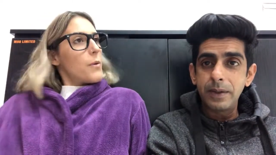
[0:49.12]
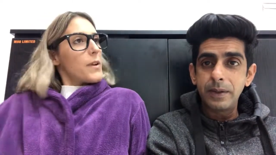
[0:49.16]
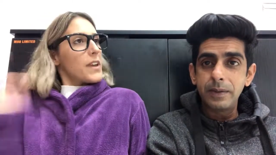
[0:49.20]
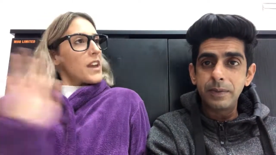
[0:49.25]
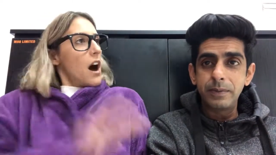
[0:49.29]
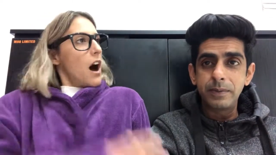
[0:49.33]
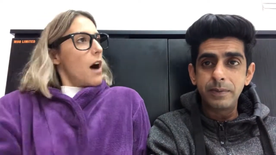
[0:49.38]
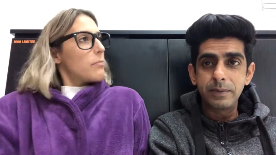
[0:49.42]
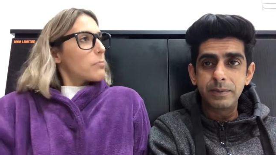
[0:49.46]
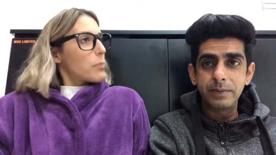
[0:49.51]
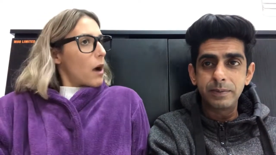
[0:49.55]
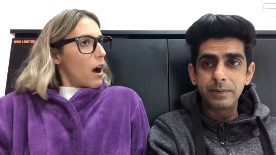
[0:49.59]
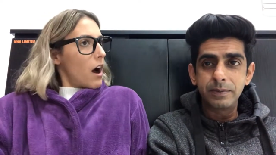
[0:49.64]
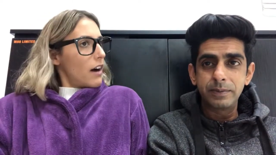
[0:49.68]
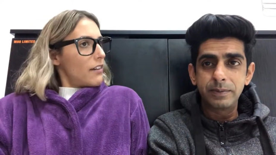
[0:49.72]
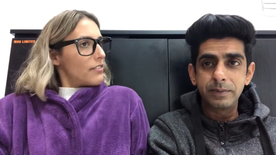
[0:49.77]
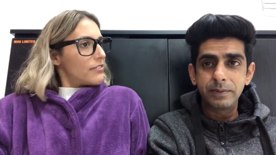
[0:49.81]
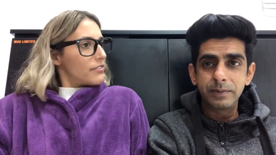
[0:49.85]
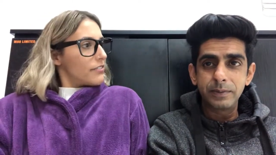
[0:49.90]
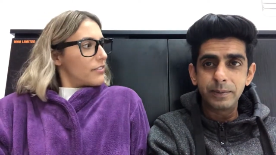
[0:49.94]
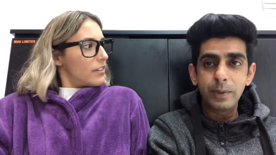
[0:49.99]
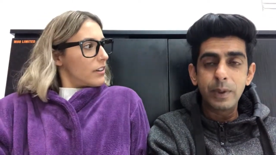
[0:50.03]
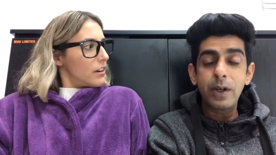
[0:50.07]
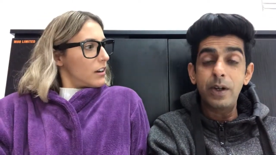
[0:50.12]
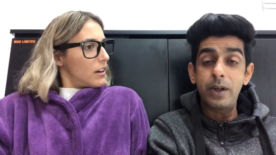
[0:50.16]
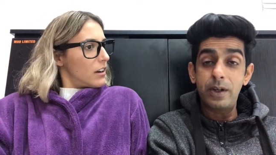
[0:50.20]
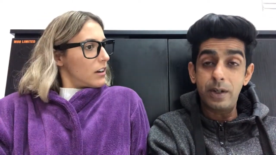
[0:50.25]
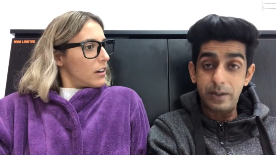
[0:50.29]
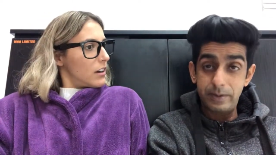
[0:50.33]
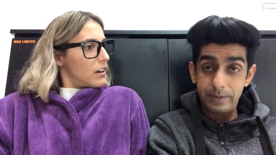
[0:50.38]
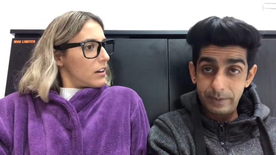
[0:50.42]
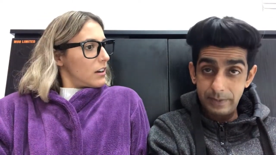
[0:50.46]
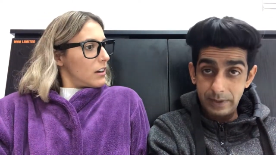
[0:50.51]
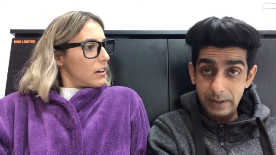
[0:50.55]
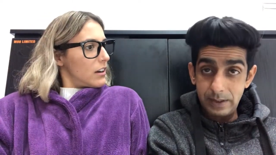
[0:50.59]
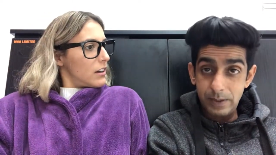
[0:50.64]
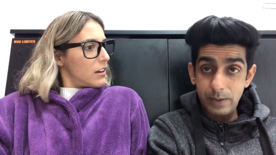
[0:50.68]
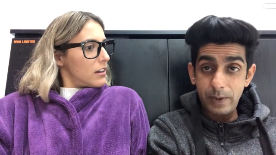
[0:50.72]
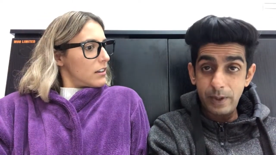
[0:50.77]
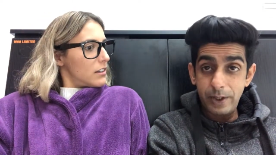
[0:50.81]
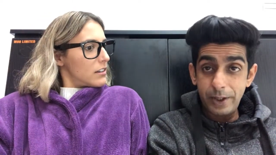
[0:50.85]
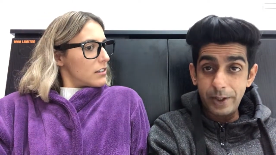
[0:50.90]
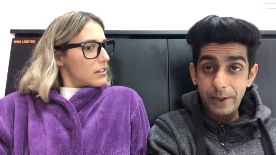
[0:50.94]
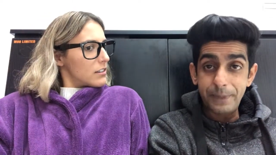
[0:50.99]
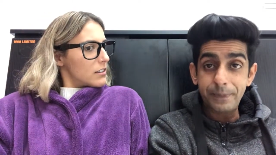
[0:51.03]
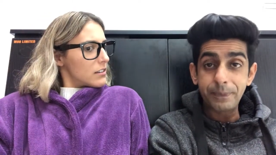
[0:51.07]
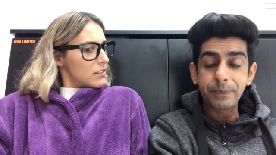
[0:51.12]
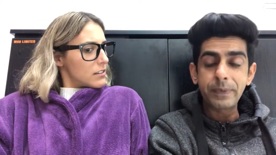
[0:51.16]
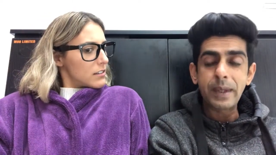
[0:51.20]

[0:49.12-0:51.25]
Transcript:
Speaker 1: We are, Prof. We are, yes we are.